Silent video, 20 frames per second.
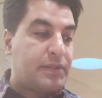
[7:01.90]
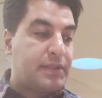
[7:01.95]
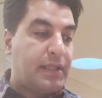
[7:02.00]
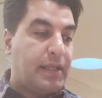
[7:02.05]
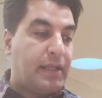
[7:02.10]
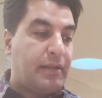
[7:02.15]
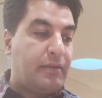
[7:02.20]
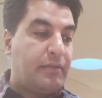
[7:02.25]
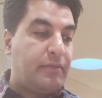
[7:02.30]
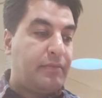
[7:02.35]

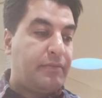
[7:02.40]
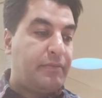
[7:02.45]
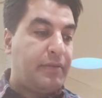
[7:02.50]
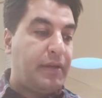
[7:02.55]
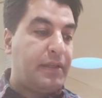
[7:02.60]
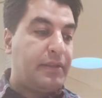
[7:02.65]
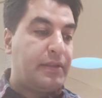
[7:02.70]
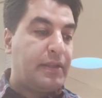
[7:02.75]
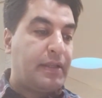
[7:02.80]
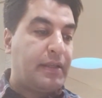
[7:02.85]
and
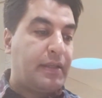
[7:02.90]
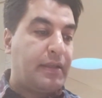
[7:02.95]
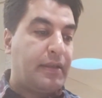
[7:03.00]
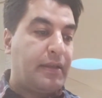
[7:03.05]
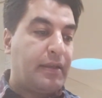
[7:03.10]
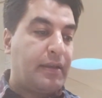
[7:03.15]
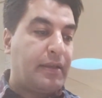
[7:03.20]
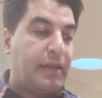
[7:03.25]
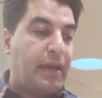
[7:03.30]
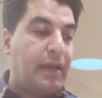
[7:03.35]
faith
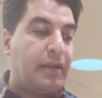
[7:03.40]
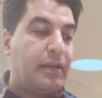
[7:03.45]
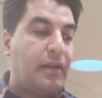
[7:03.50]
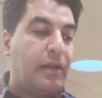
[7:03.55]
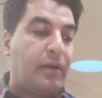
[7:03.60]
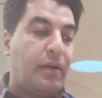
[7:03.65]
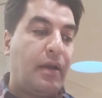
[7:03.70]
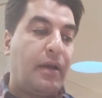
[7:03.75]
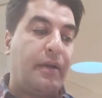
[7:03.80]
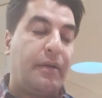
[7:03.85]
can
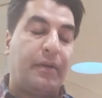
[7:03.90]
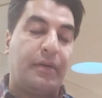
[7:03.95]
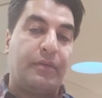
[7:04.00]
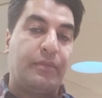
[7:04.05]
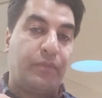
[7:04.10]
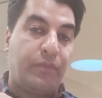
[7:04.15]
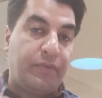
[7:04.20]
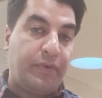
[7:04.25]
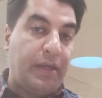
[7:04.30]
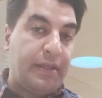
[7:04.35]

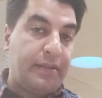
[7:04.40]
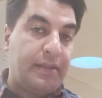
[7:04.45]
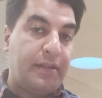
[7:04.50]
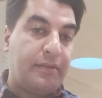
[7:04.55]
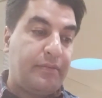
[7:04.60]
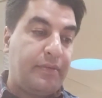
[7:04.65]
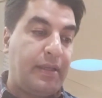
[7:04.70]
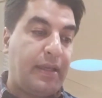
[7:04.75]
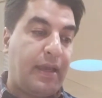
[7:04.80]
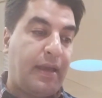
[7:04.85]
faith
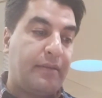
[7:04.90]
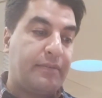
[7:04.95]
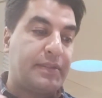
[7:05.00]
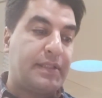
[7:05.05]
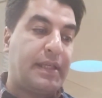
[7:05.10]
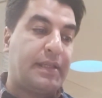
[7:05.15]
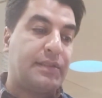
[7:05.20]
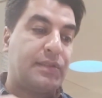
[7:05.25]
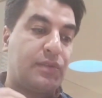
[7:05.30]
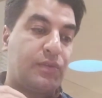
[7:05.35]
that we have
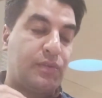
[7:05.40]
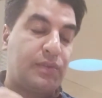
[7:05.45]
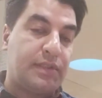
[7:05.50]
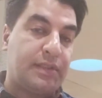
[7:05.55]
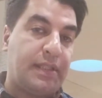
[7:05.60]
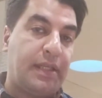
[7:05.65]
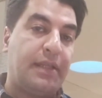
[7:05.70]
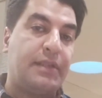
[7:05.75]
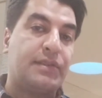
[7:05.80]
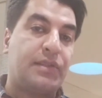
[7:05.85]
can
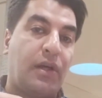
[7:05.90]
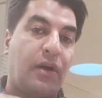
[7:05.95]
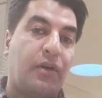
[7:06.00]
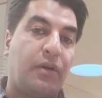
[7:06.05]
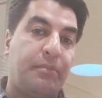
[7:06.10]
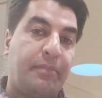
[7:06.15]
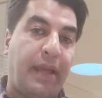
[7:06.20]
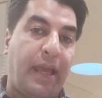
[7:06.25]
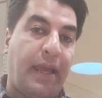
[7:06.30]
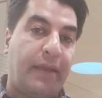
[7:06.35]
sustain our
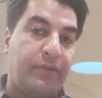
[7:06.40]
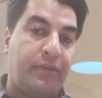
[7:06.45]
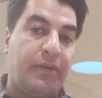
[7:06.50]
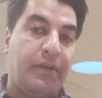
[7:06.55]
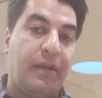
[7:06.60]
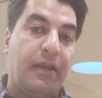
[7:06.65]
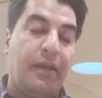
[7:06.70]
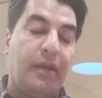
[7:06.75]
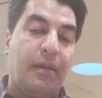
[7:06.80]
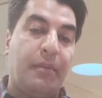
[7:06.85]
path
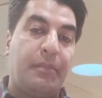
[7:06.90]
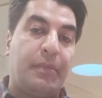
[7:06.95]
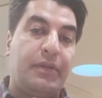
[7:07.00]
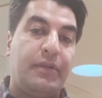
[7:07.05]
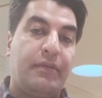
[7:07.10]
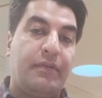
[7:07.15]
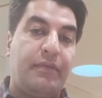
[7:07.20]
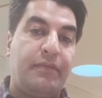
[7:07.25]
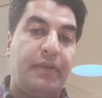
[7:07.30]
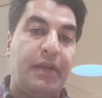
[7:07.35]
but
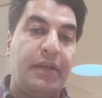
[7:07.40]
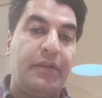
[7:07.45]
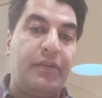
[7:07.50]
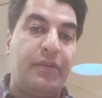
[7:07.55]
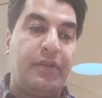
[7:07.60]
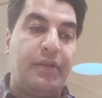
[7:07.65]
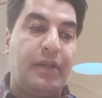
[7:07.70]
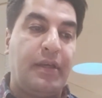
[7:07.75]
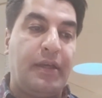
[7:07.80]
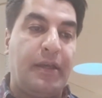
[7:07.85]
the faith
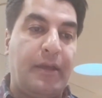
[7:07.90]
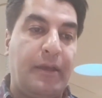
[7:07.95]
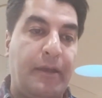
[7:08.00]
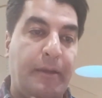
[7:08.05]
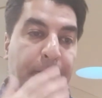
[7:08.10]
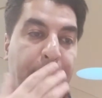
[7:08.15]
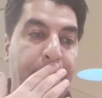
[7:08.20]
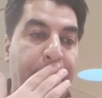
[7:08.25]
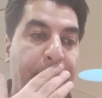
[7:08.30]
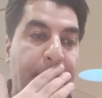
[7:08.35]

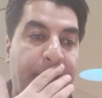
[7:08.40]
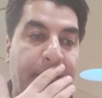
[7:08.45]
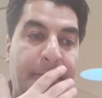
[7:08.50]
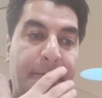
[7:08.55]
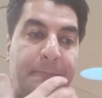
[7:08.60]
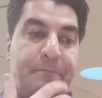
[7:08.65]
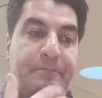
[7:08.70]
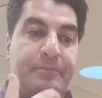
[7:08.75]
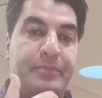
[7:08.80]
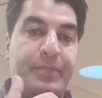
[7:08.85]
um,
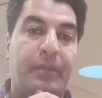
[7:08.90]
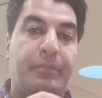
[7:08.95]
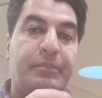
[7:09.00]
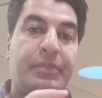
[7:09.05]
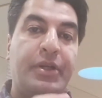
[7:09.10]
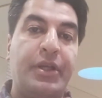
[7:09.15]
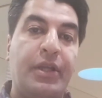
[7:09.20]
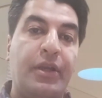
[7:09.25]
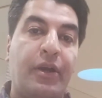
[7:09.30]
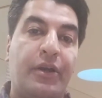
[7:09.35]
mm,
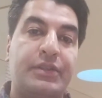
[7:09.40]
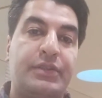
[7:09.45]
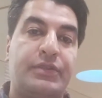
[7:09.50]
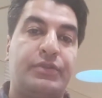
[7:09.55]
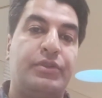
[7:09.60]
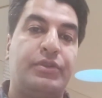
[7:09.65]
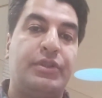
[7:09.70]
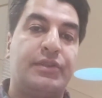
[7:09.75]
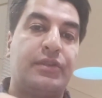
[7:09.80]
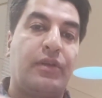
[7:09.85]
bring us
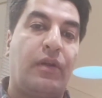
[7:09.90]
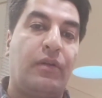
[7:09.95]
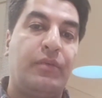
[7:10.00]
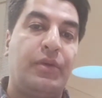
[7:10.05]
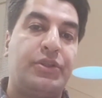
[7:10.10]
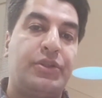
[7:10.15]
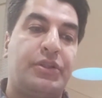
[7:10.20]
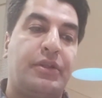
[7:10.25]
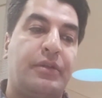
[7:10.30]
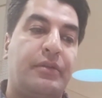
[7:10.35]
to the
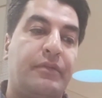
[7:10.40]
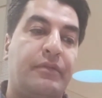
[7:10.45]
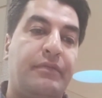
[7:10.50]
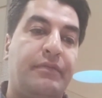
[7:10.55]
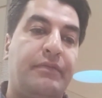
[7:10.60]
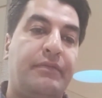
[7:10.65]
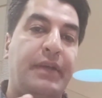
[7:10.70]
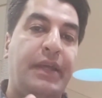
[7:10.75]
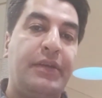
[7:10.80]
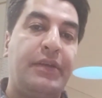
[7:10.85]
salvation
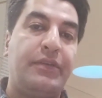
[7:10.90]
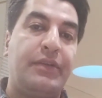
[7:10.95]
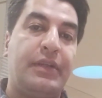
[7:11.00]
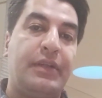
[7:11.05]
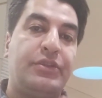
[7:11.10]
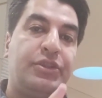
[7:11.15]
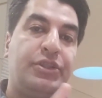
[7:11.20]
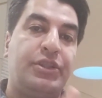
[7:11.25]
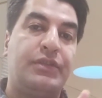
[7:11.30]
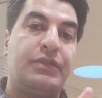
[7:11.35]
faith
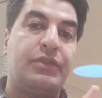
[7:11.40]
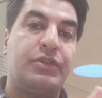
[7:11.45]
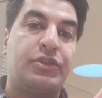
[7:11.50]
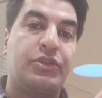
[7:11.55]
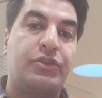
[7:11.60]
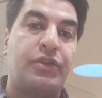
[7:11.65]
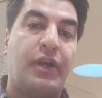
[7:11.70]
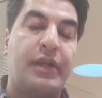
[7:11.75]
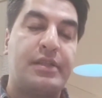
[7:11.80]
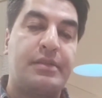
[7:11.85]
in jesus
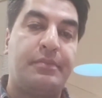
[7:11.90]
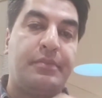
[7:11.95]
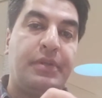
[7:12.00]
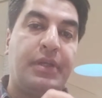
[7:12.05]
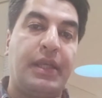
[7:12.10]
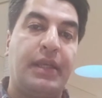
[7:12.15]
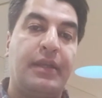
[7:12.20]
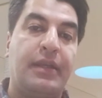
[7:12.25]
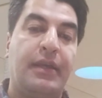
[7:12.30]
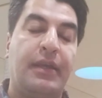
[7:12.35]
christ
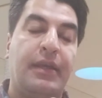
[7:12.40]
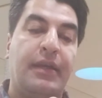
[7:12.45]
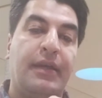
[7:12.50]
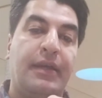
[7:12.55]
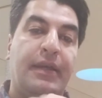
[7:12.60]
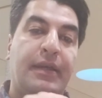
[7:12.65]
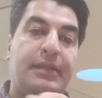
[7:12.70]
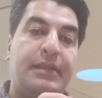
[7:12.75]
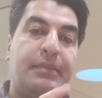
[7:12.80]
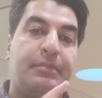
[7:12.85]
bring
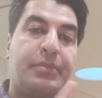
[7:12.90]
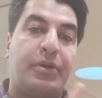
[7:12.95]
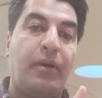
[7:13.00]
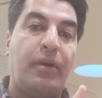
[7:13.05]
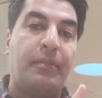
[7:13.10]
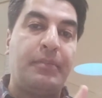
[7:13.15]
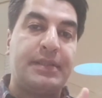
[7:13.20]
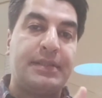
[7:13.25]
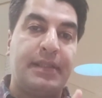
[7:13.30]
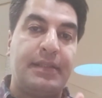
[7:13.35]
the
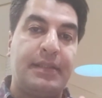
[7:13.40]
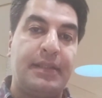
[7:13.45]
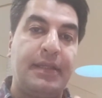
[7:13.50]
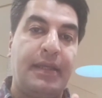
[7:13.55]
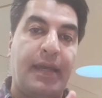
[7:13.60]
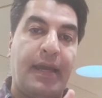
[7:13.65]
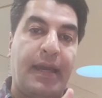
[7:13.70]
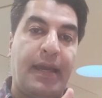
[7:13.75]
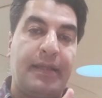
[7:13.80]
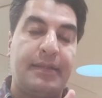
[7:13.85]
promise that he
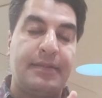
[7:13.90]
had